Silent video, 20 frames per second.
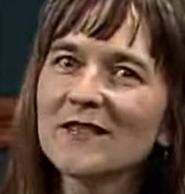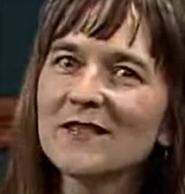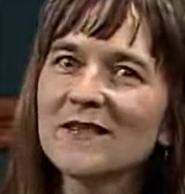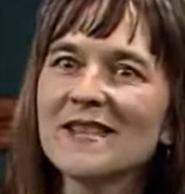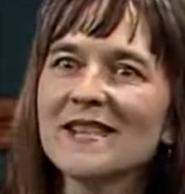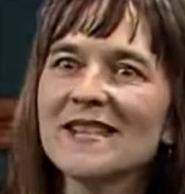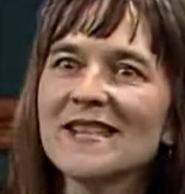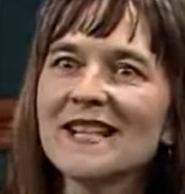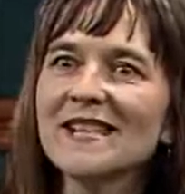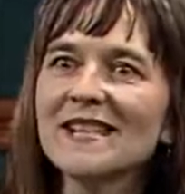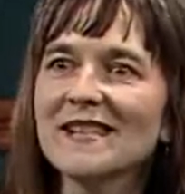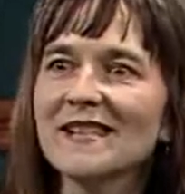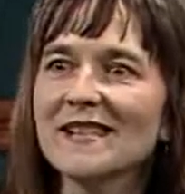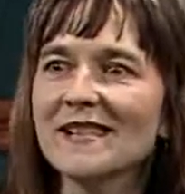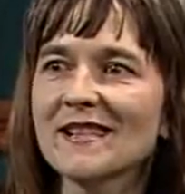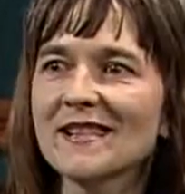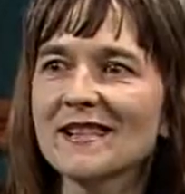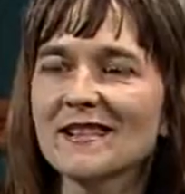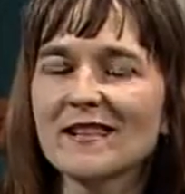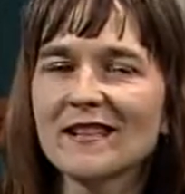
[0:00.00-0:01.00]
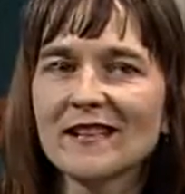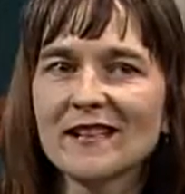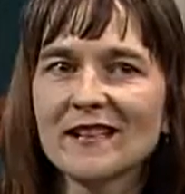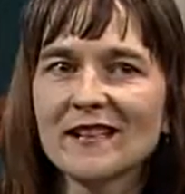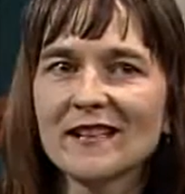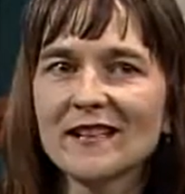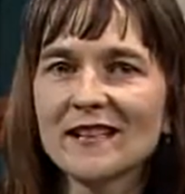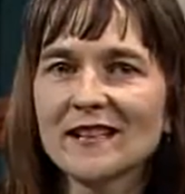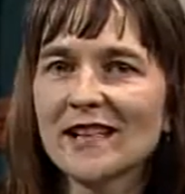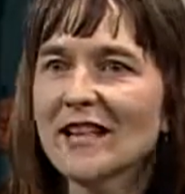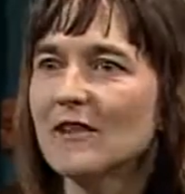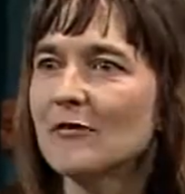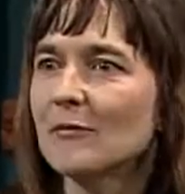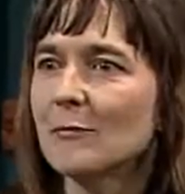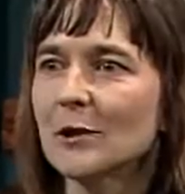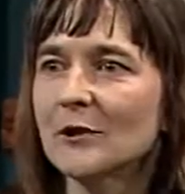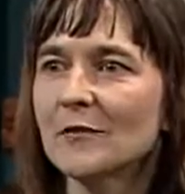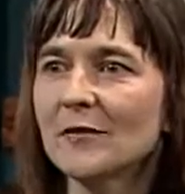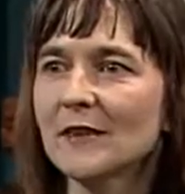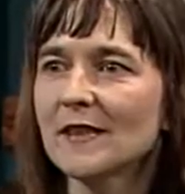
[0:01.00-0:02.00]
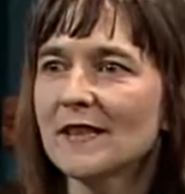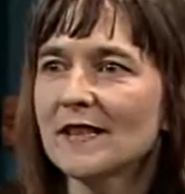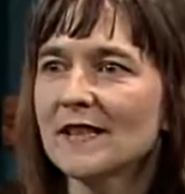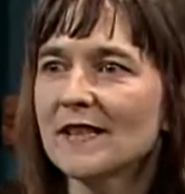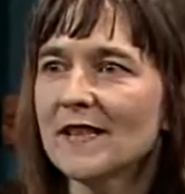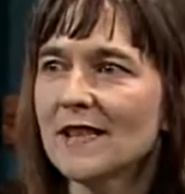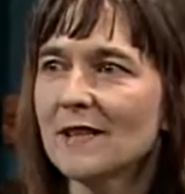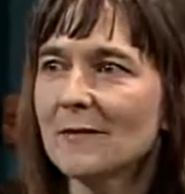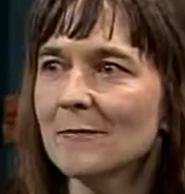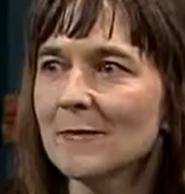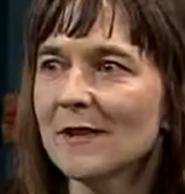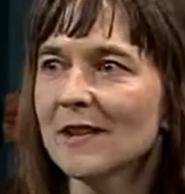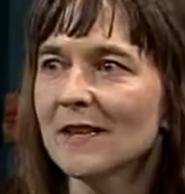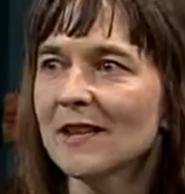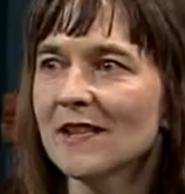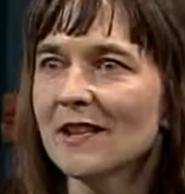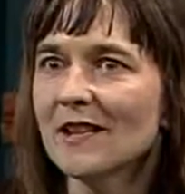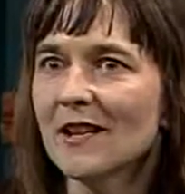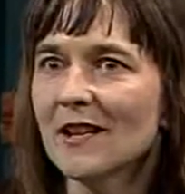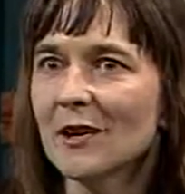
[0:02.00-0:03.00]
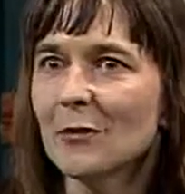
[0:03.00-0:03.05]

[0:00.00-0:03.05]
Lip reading: of stasis, a state of perfect contentment,